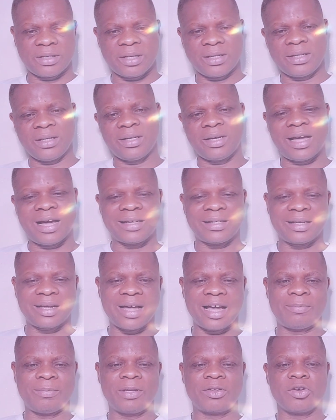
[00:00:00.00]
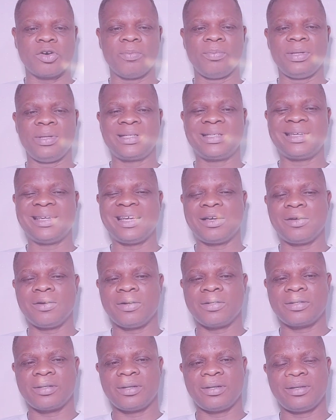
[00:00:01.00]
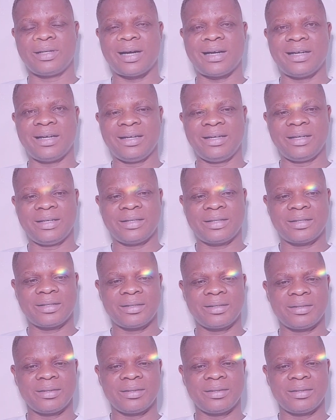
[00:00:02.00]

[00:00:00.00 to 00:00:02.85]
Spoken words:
been trending, that at Peter Obi's Lagos rally, yes,